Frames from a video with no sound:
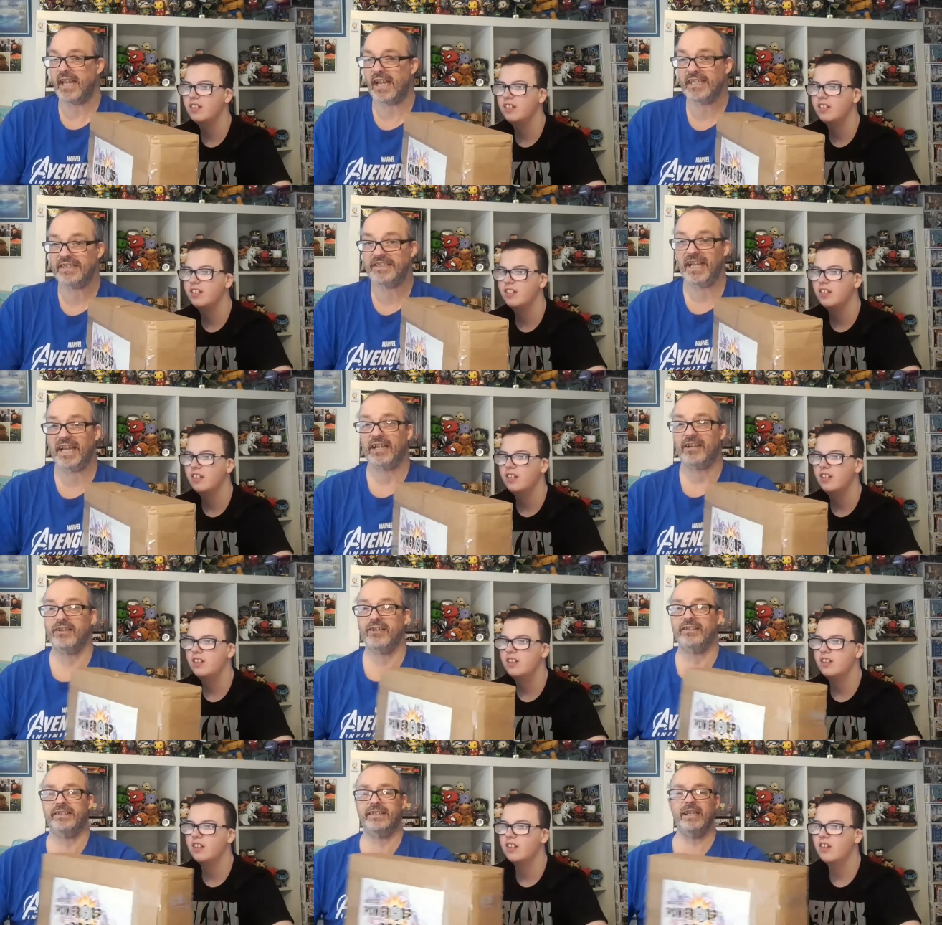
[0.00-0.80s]
Speaker 1: actually had
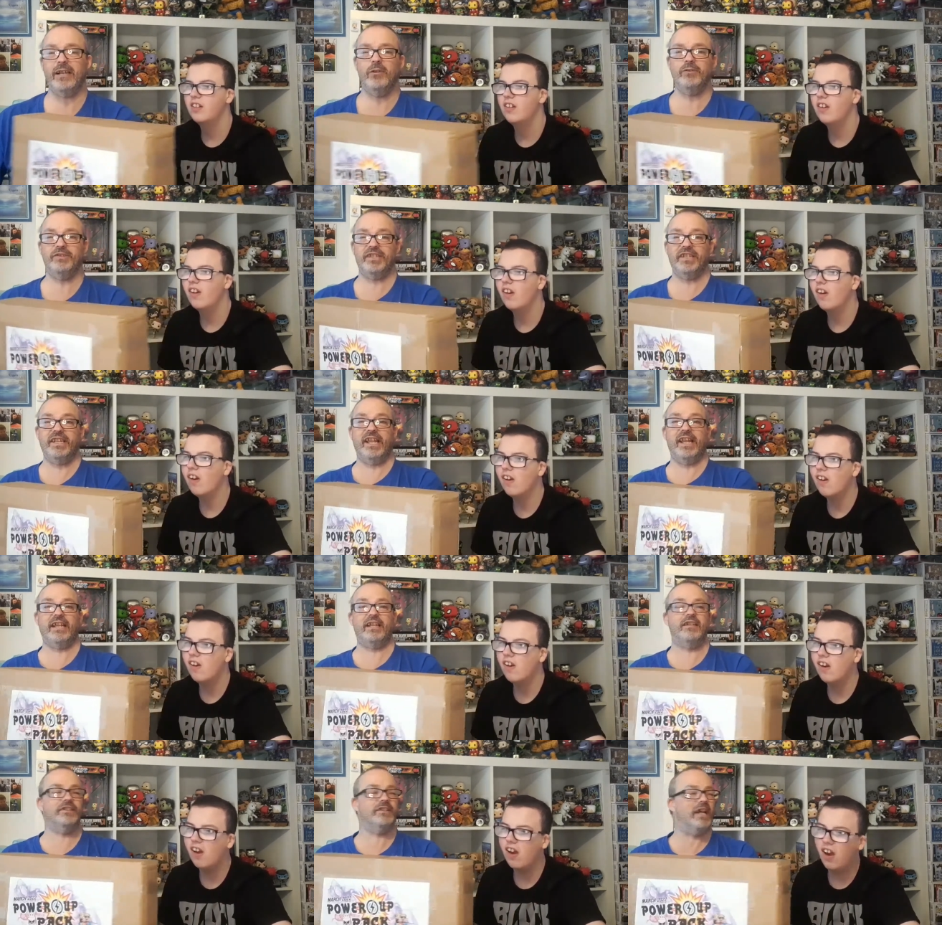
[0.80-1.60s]
good deals in it.
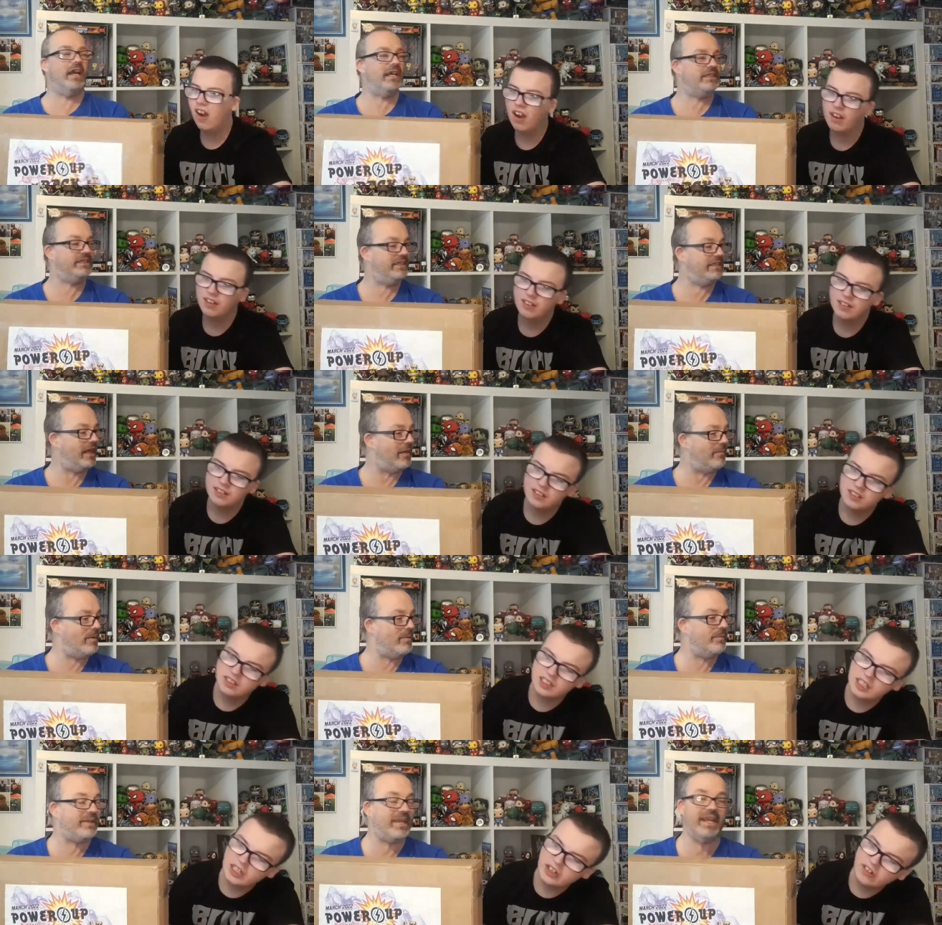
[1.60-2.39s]
Because I
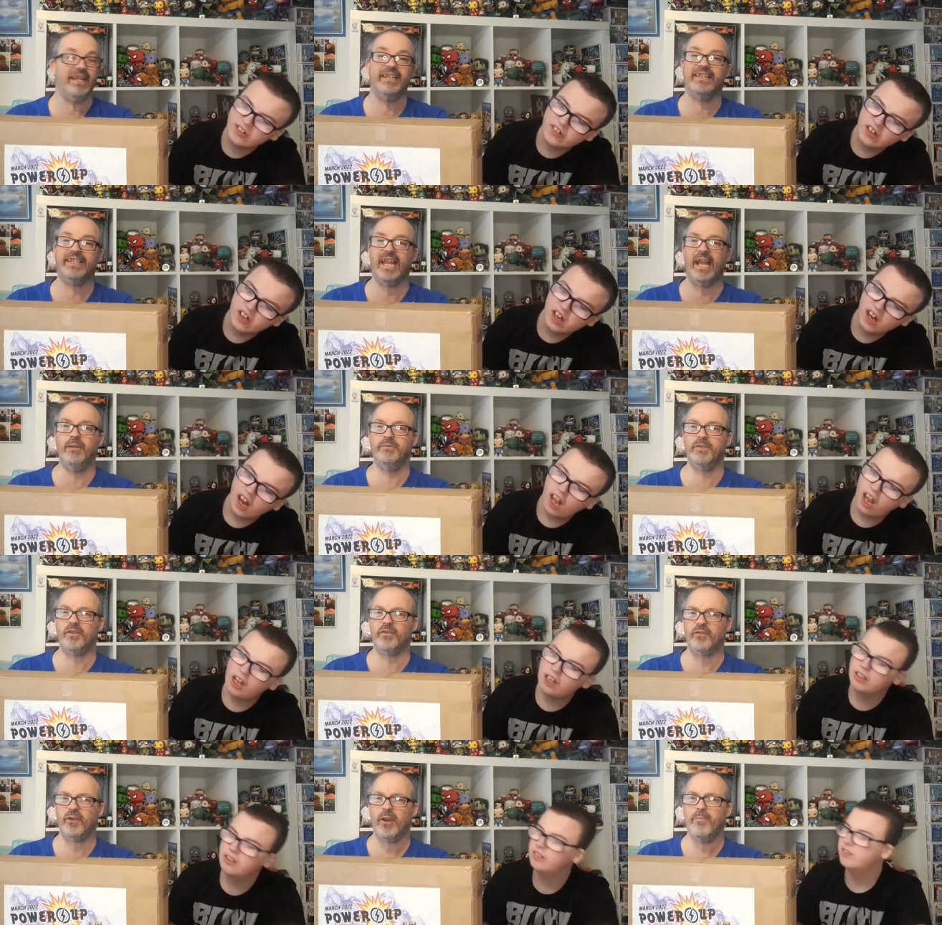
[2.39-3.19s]
remember getting a Games of
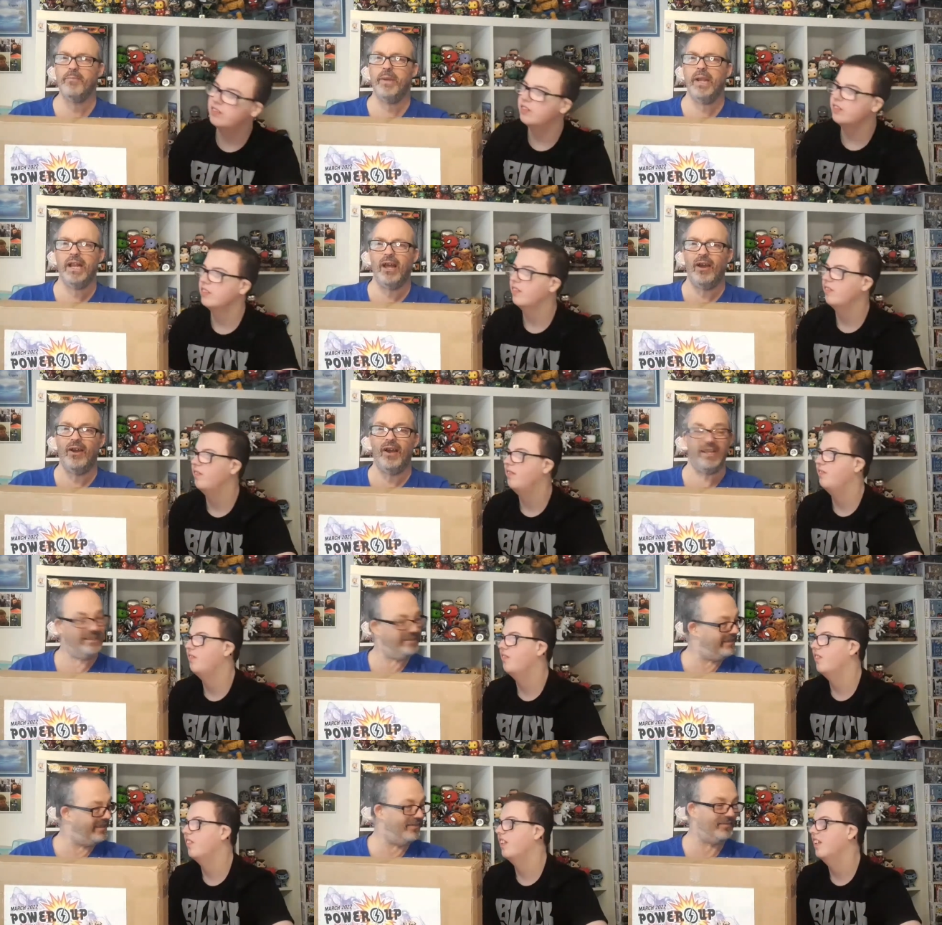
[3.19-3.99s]
Thrones pillow. I
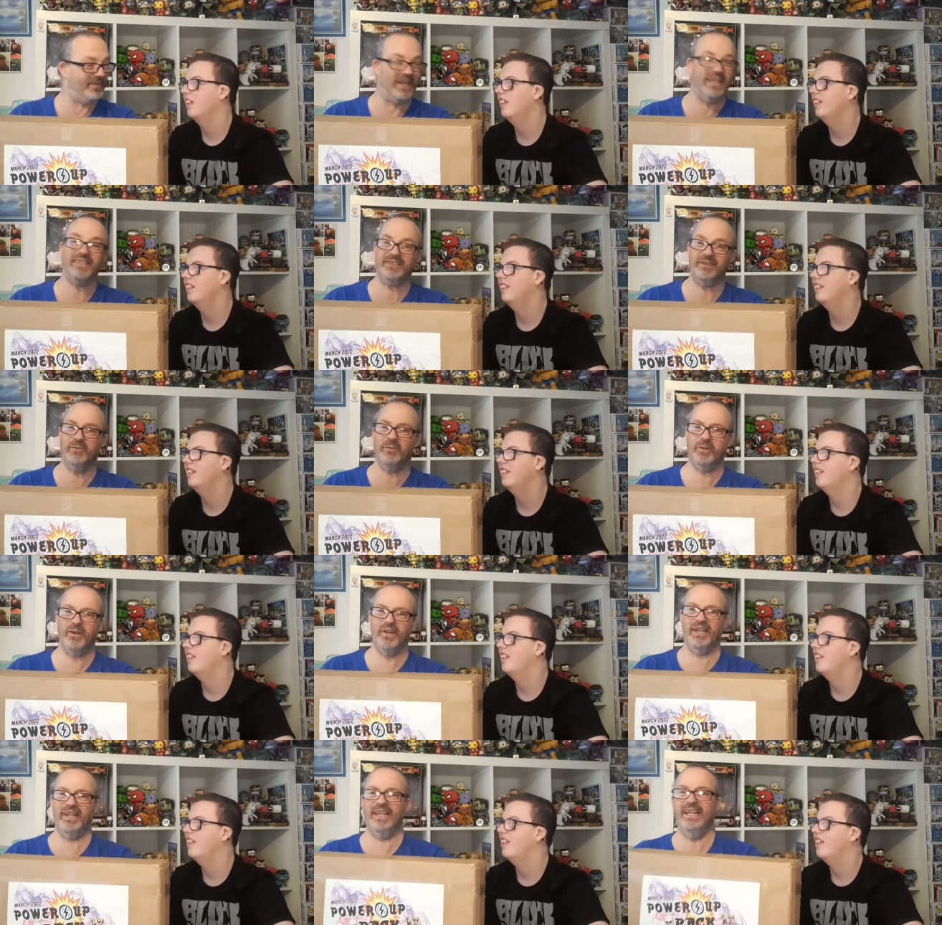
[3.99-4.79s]
love that. Still
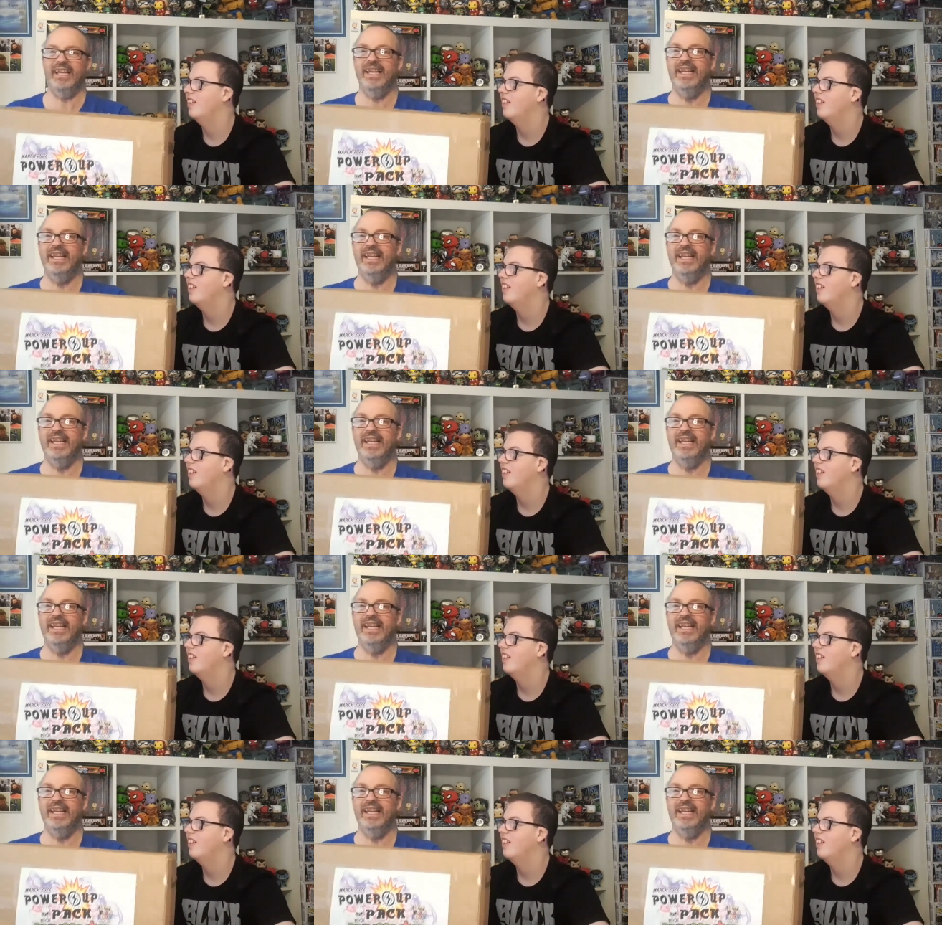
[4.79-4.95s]
got it.